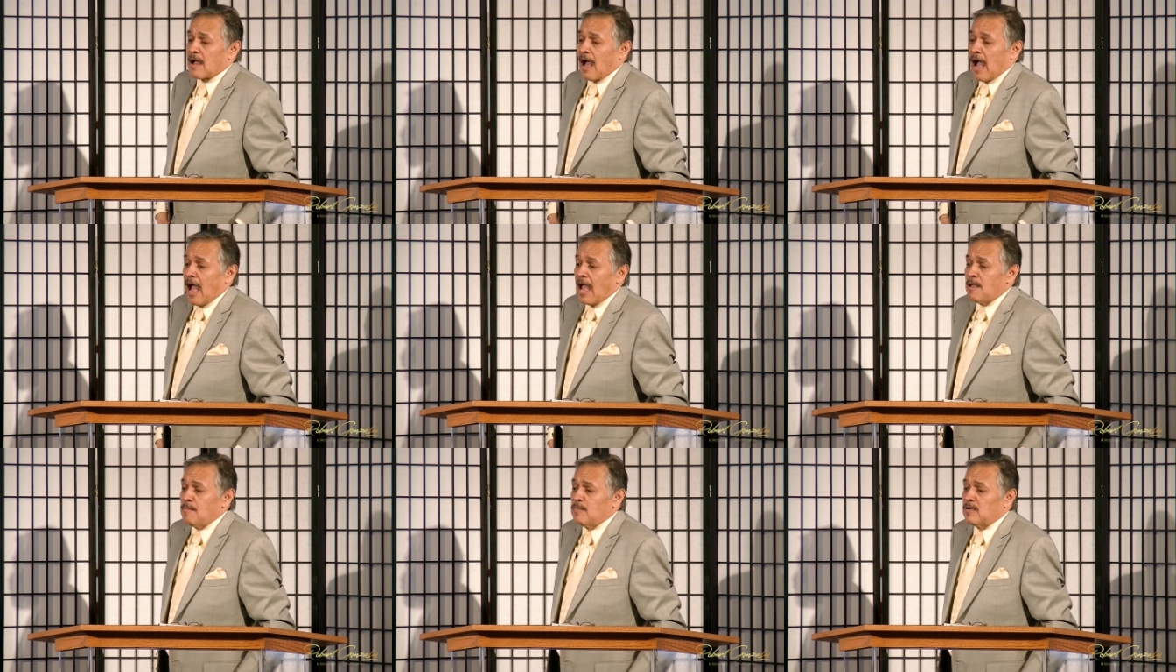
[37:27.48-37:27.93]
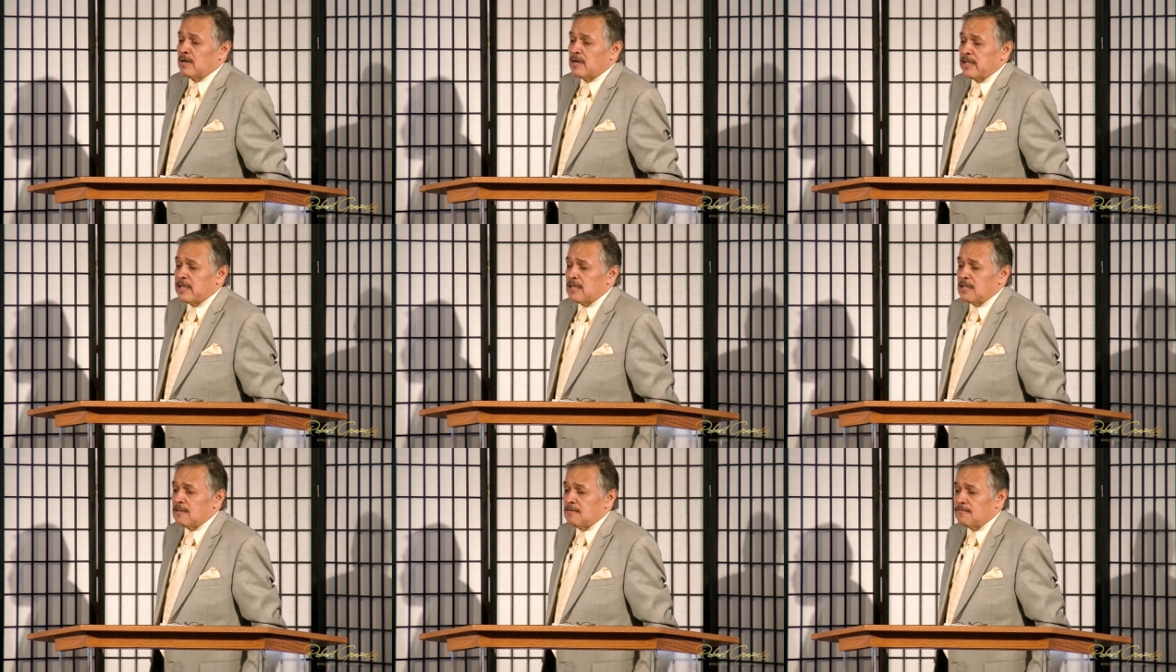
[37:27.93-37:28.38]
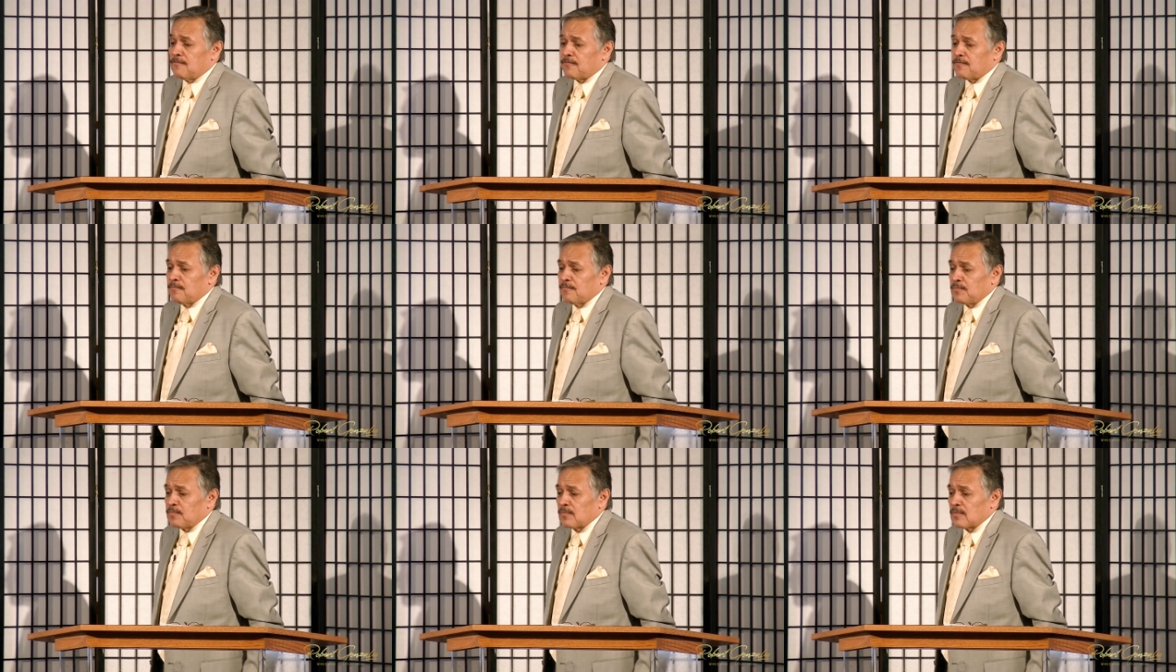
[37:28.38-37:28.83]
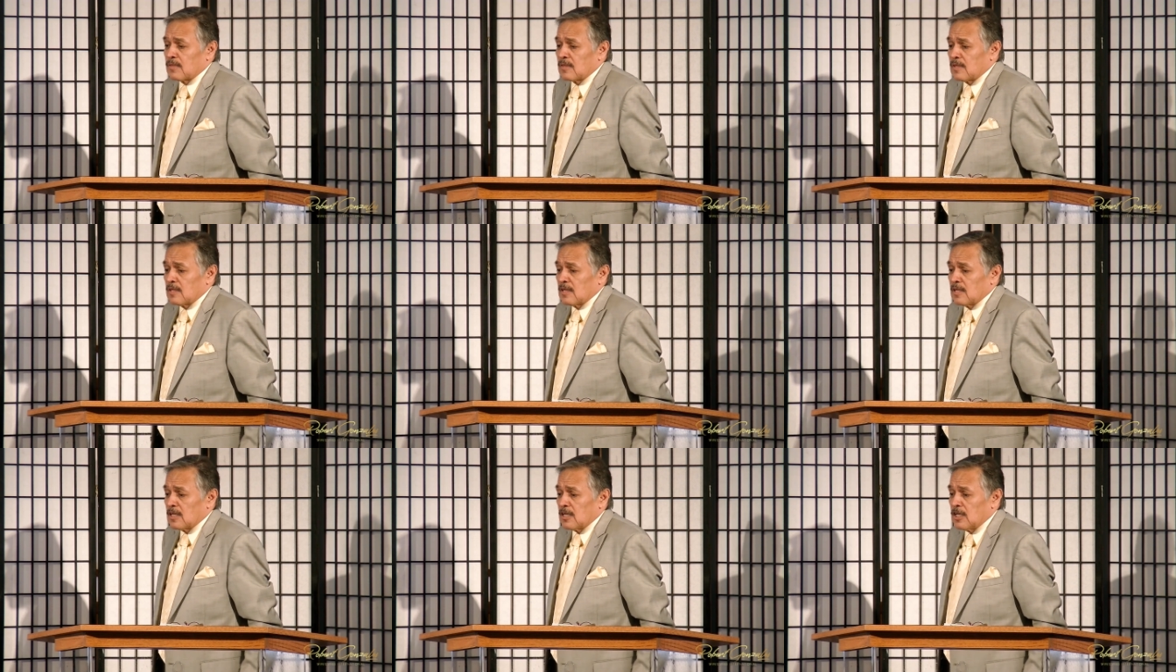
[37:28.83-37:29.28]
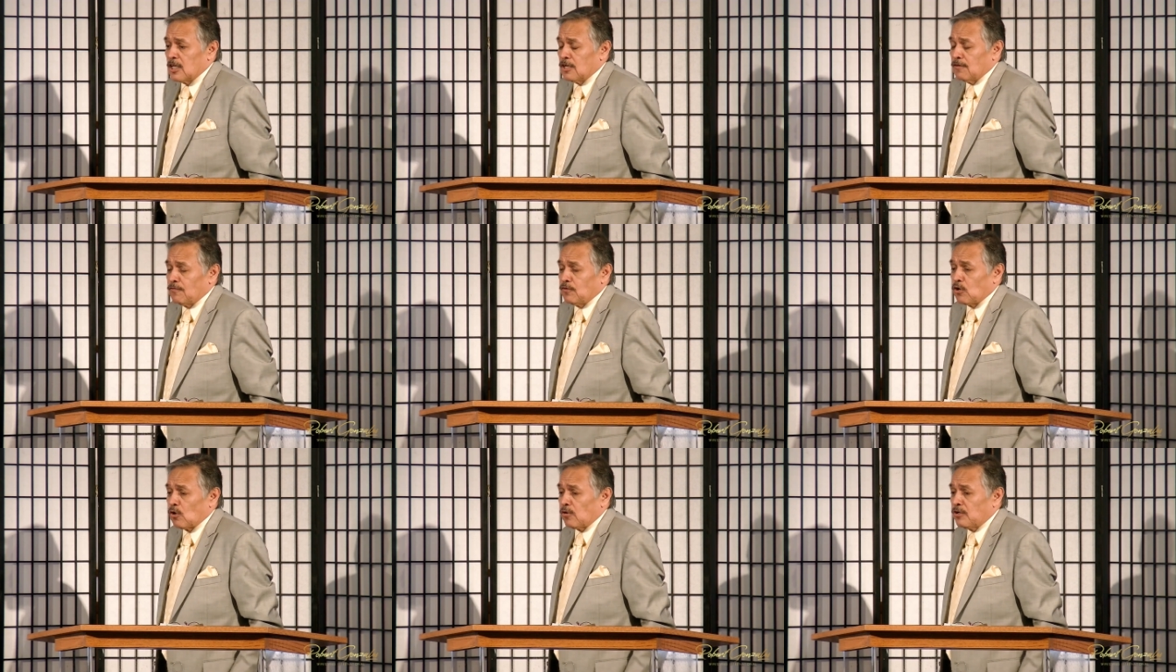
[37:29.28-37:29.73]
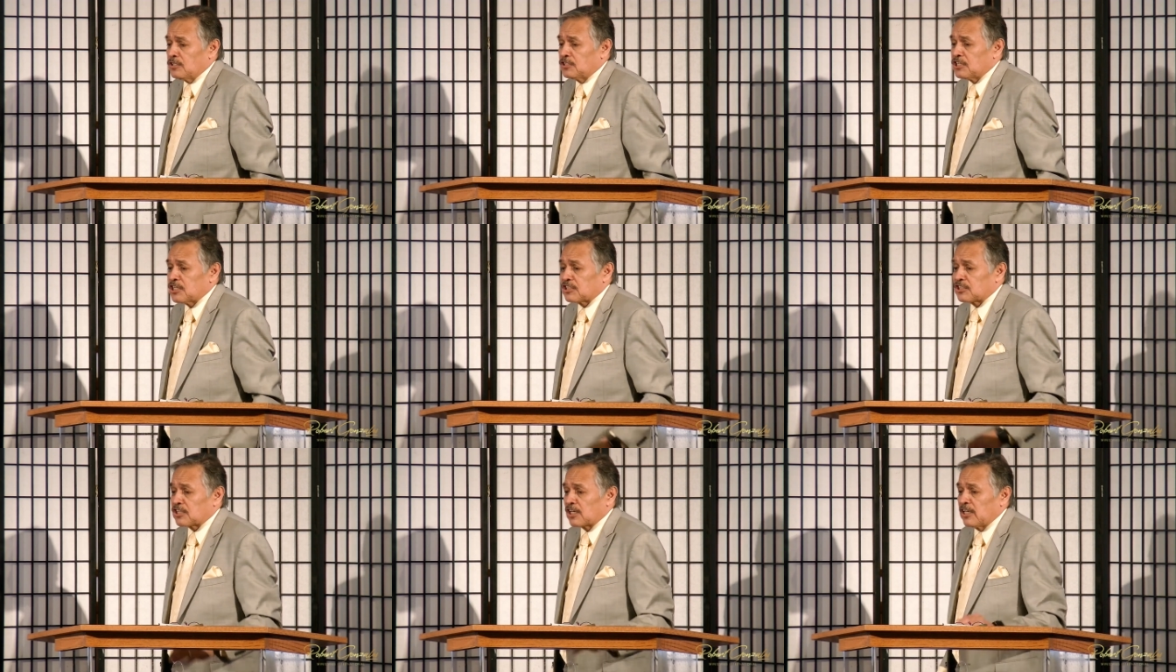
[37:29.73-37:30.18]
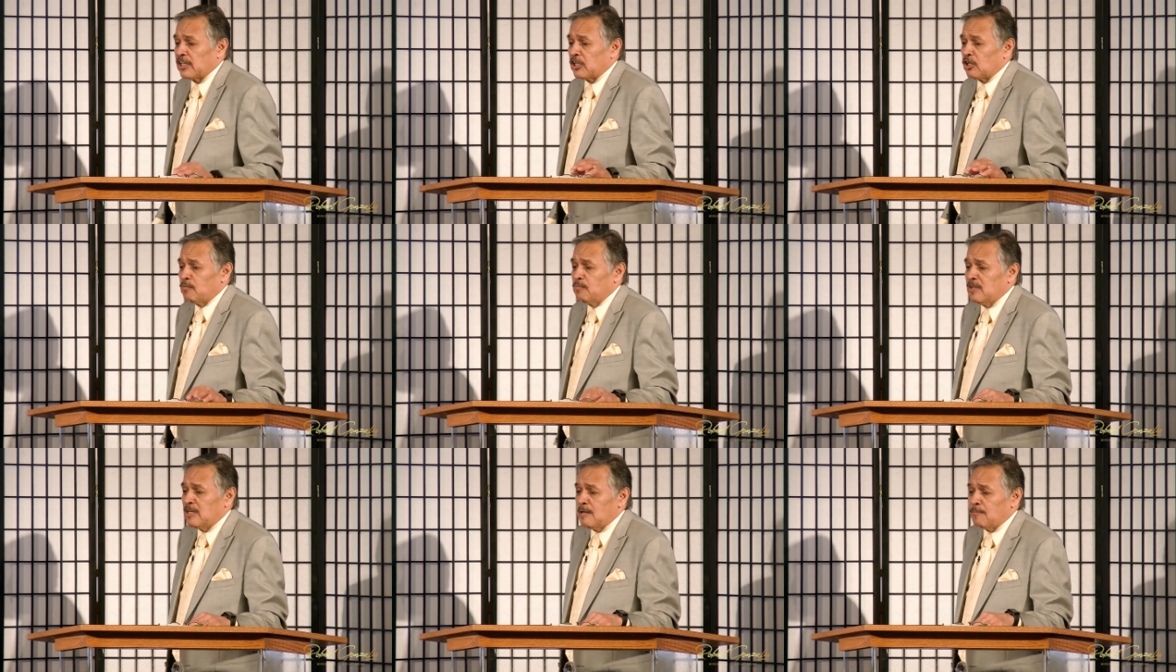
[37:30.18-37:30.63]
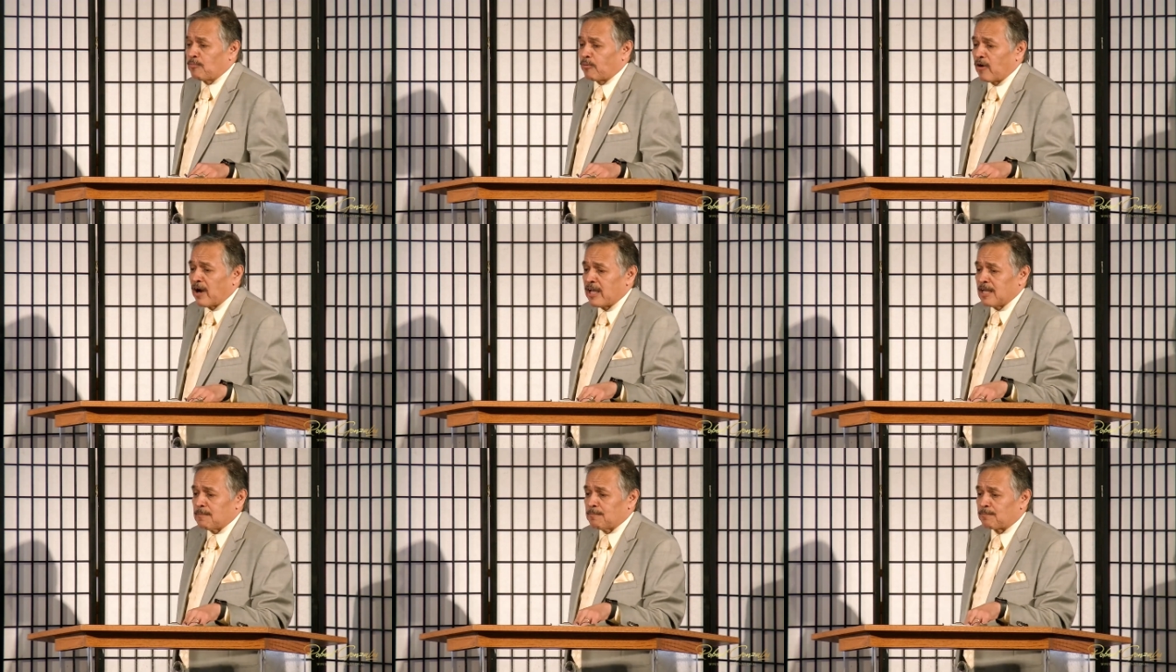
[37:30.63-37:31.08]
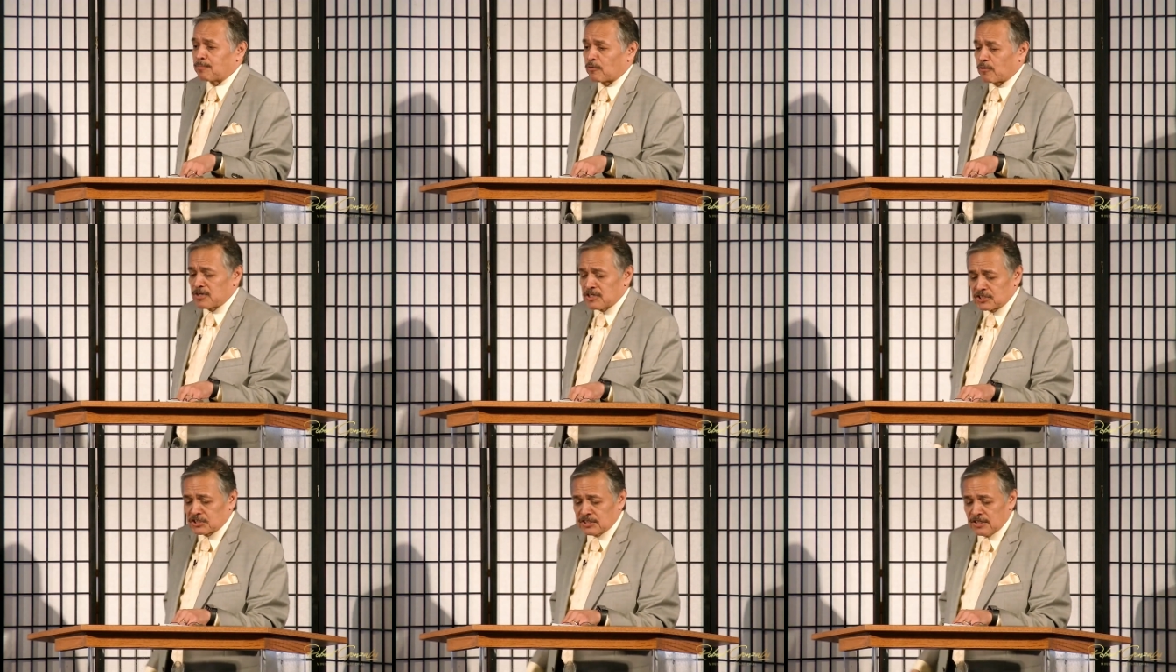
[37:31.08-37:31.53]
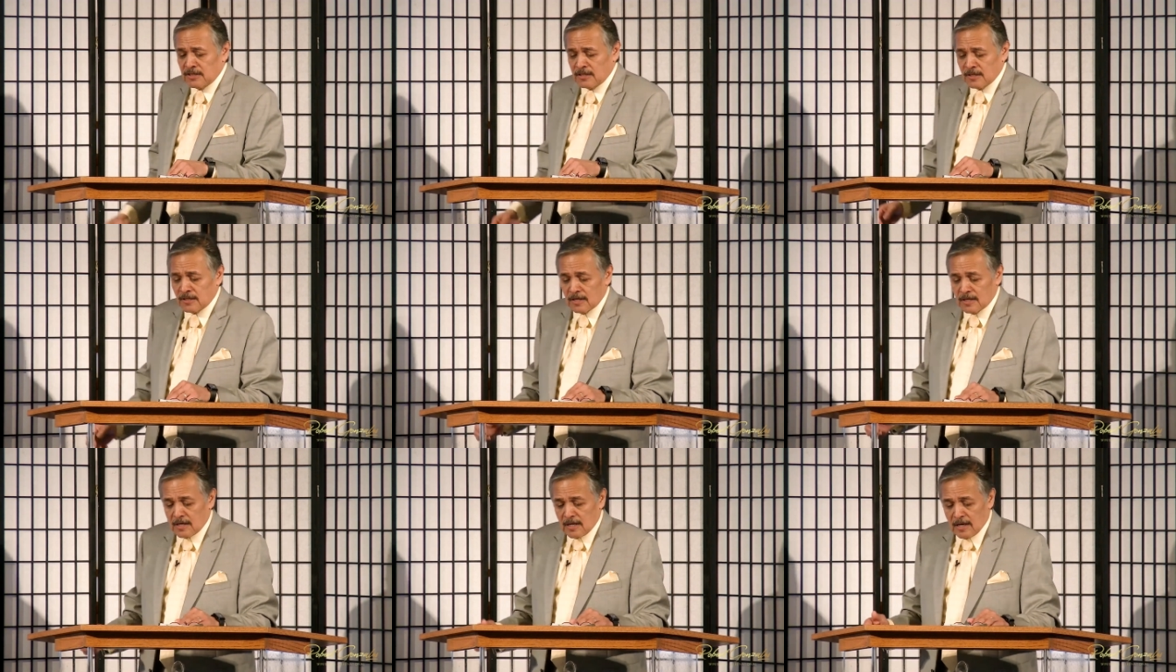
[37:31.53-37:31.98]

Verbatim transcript: I believe if you're just a little bitty praying Christian,